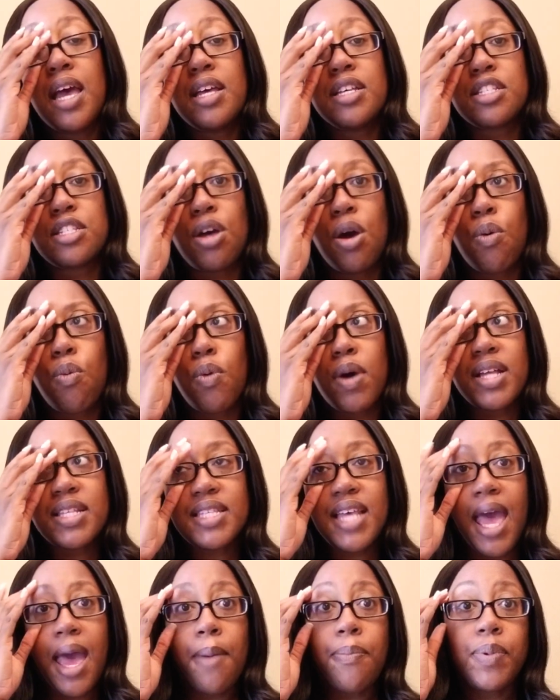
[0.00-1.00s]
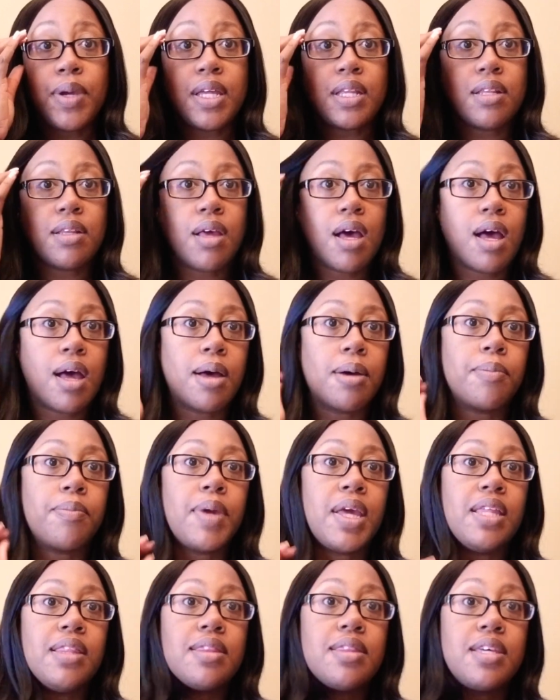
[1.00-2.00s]
So what's happened
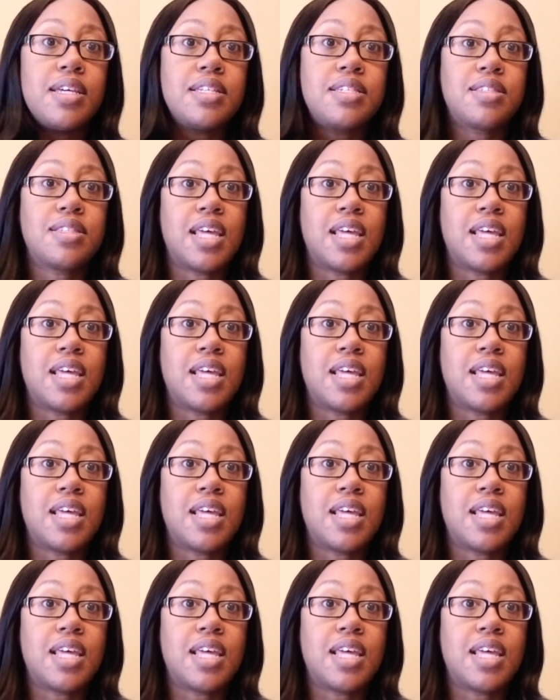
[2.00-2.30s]
in this